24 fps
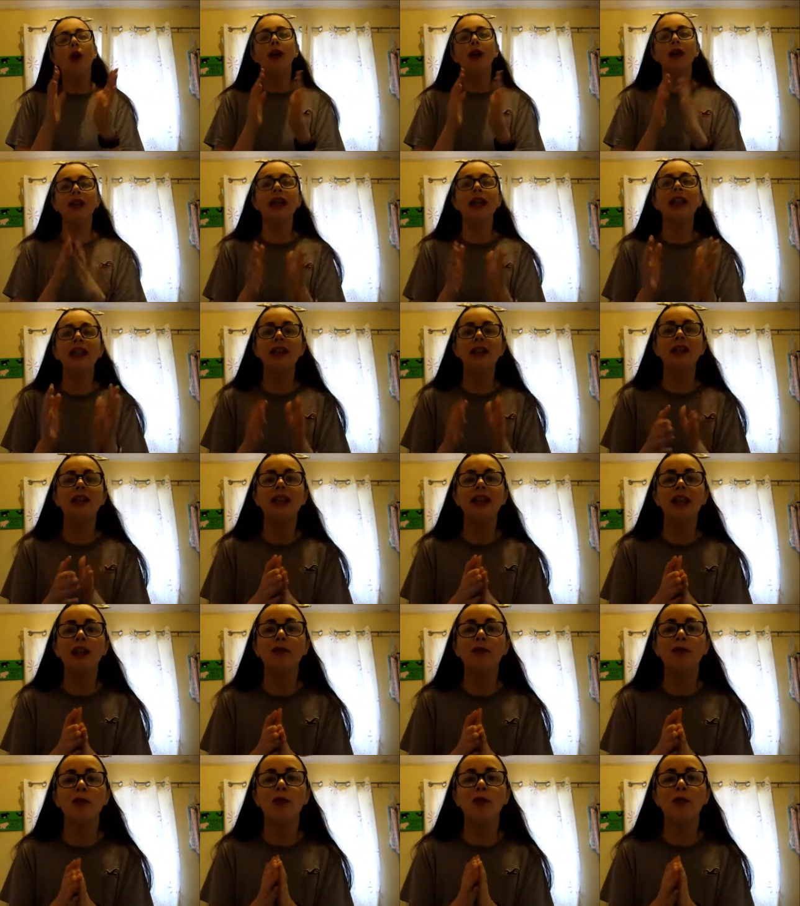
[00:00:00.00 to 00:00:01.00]
I needed to
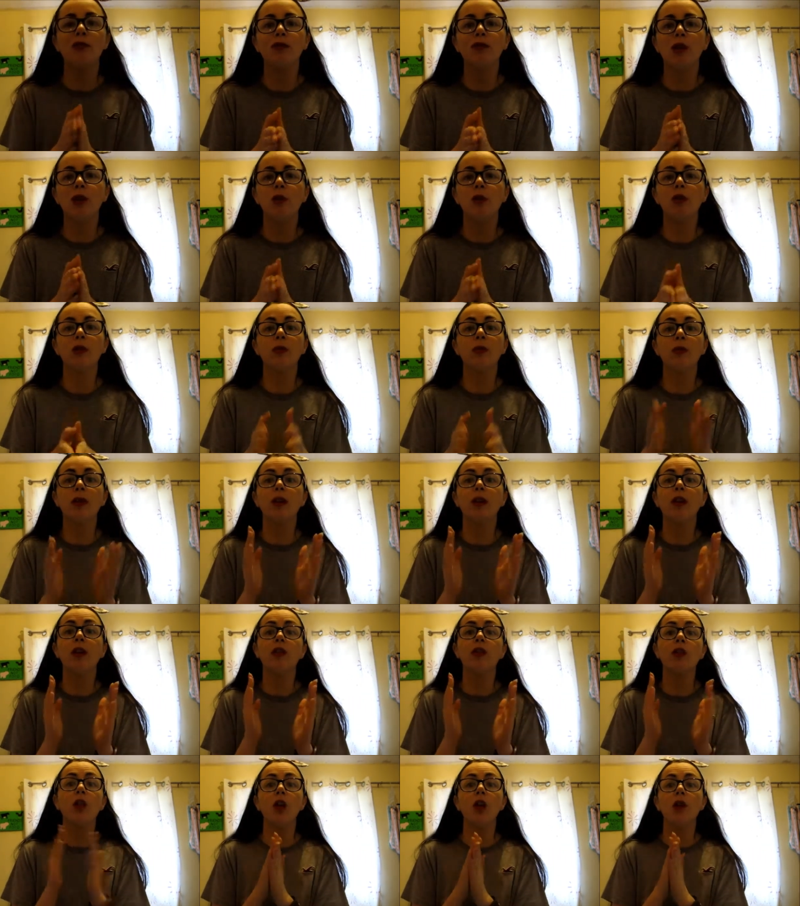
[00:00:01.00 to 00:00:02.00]
give him enough notice
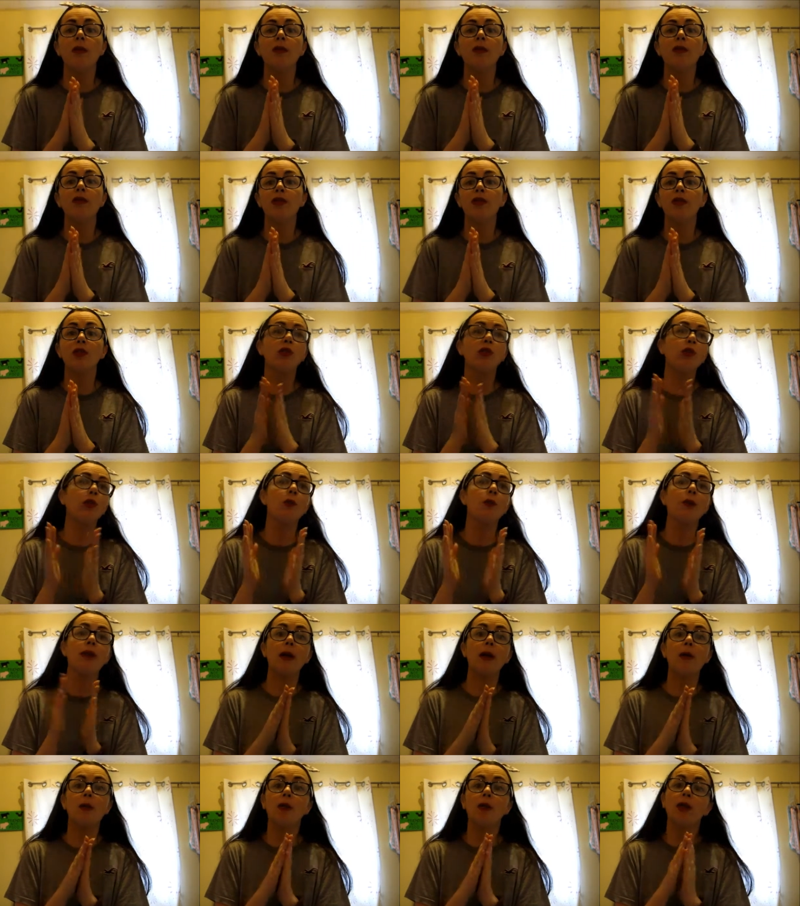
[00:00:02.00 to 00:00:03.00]
because I was finishing up
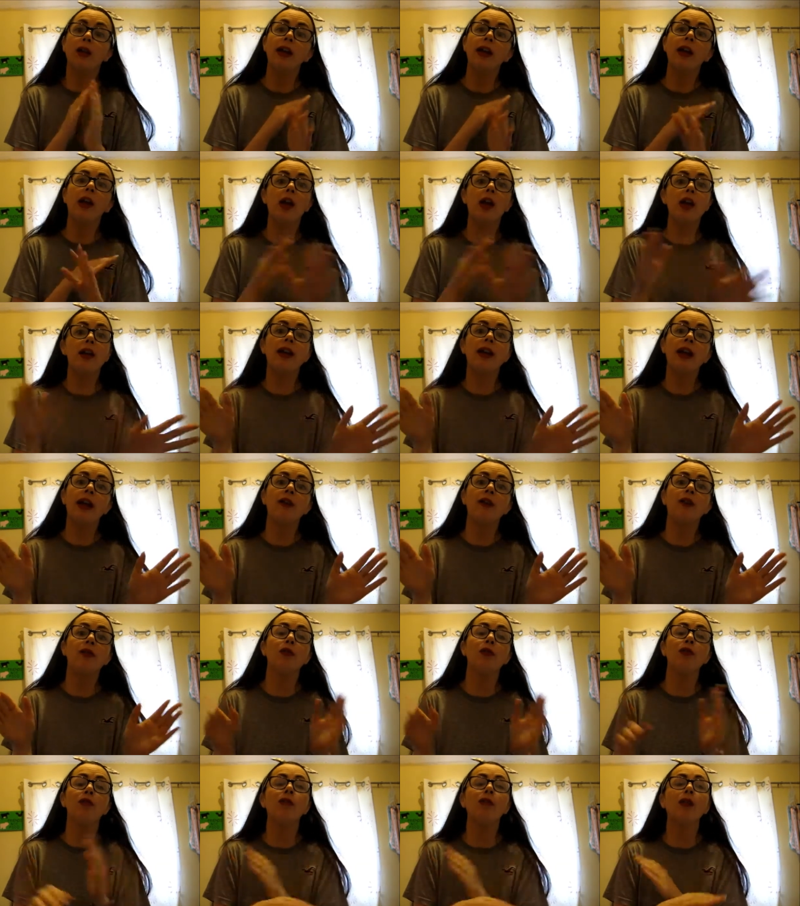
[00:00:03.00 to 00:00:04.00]
that Monday. I had had
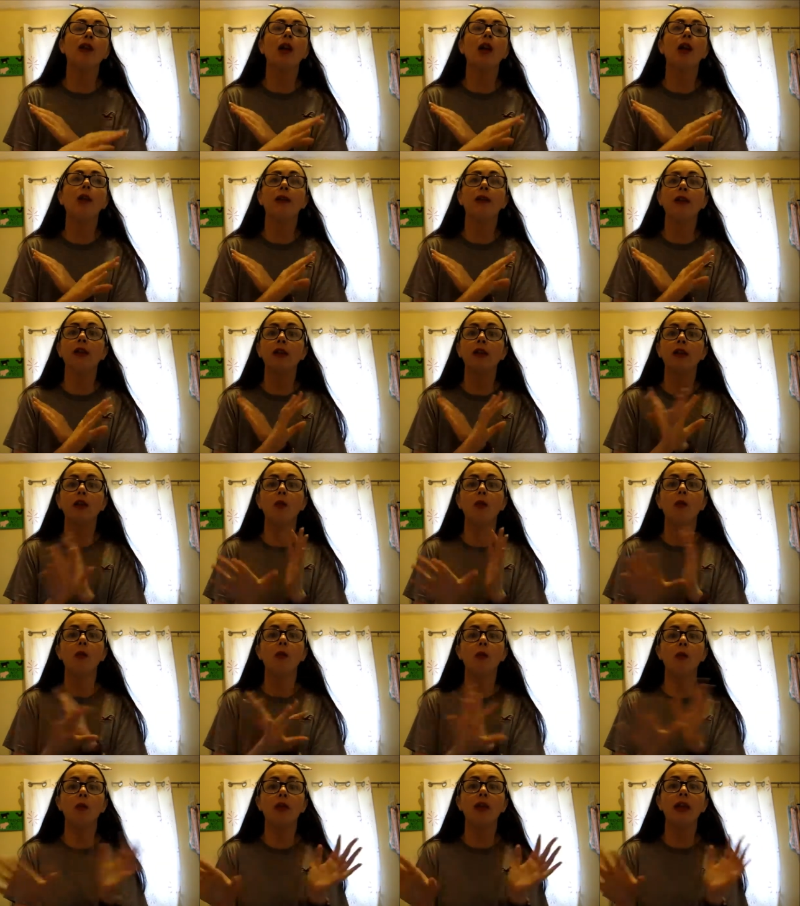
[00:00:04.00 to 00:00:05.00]
enough. Like, I was like, nope,
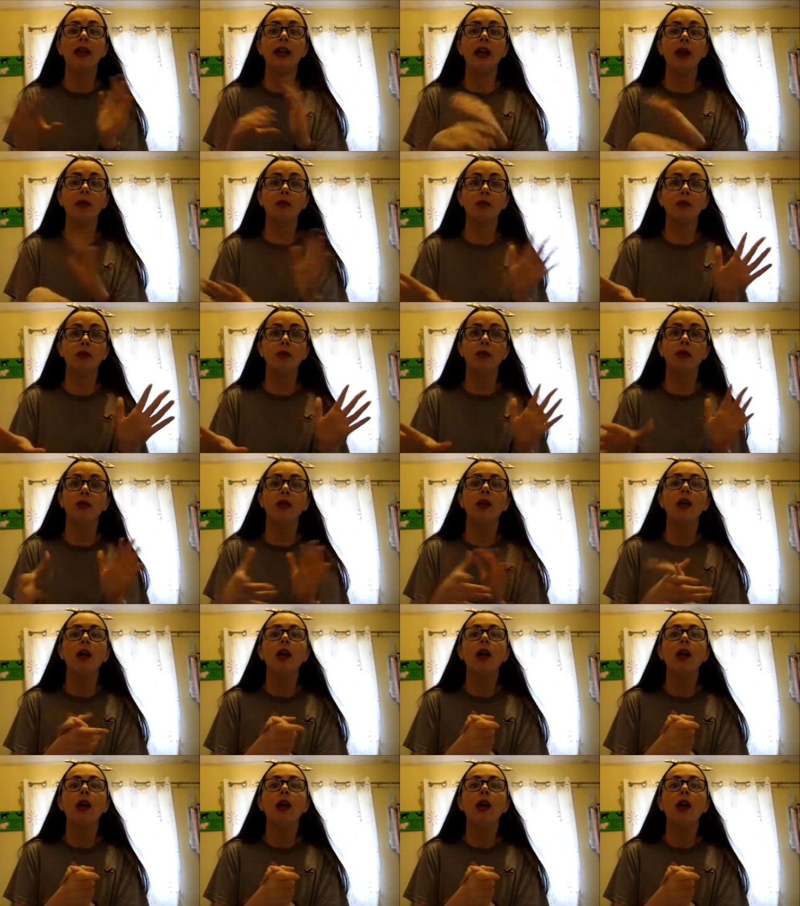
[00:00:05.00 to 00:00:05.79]
Monday, I'm done.